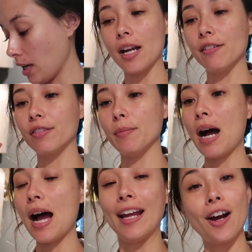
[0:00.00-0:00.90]
Got it from
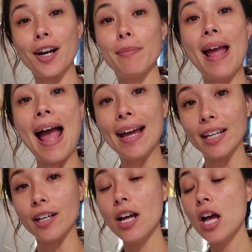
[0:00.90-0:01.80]
High Carb
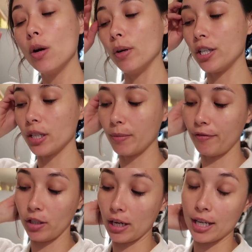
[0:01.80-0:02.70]
Hannah, which some
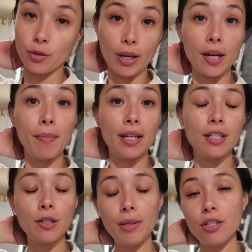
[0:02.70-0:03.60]
of you guys
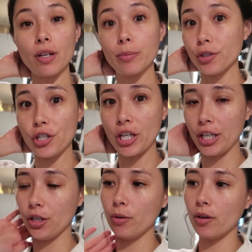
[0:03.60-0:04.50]
recommended to me, so I
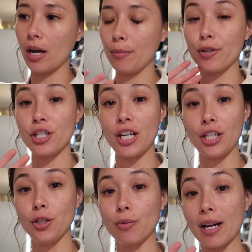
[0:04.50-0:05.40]
appreciate
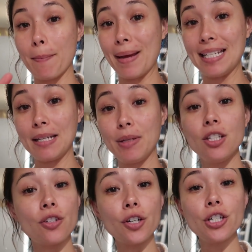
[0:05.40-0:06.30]
you recommending
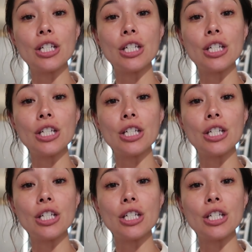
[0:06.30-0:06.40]
me to her.